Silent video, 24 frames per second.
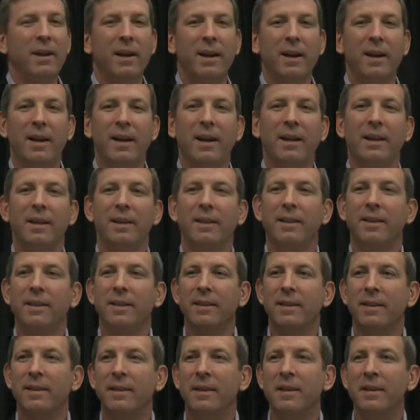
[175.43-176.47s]
It, it,
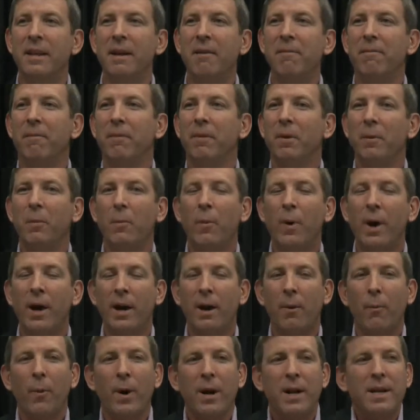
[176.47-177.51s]
the diff,
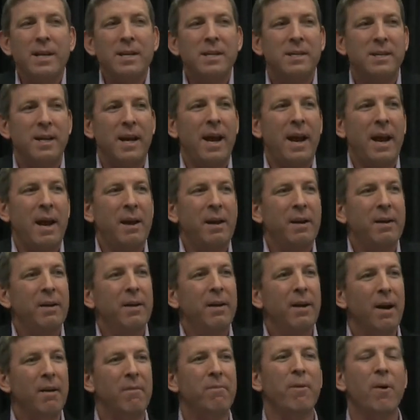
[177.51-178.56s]
what, what is a,
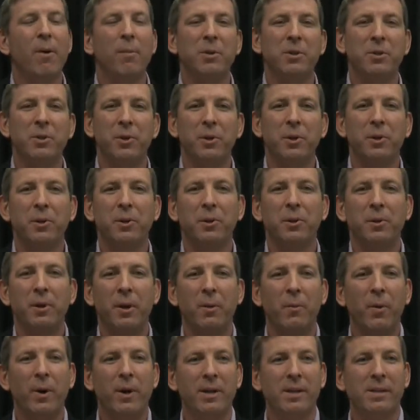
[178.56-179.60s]
a pharmaceutical
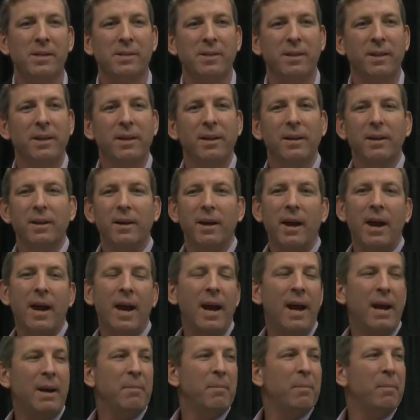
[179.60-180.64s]
and what is
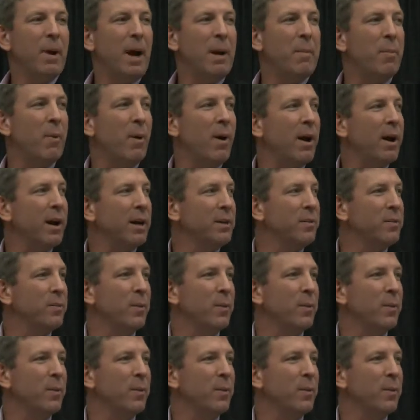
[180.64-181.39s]
a, a product